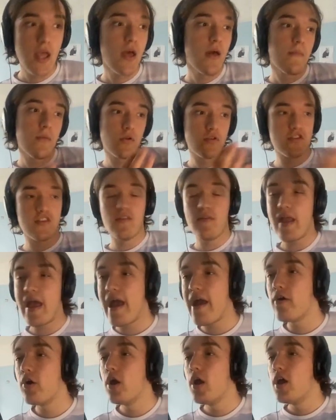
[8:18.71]
but also
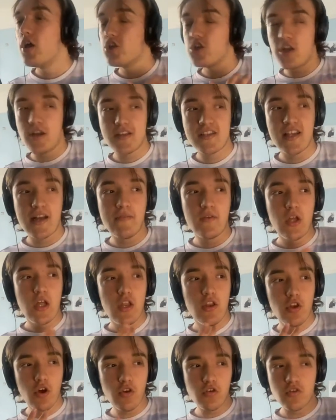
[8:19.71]
now shown herself
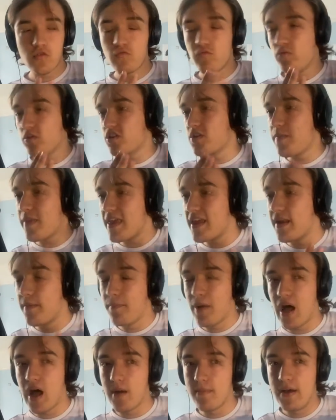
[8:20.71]
not to be an
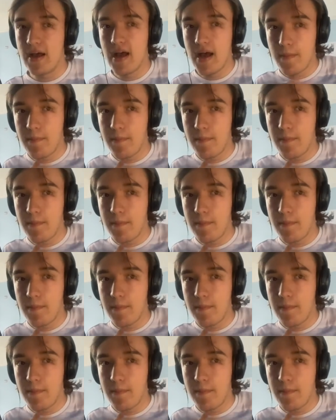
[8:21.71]
Obama.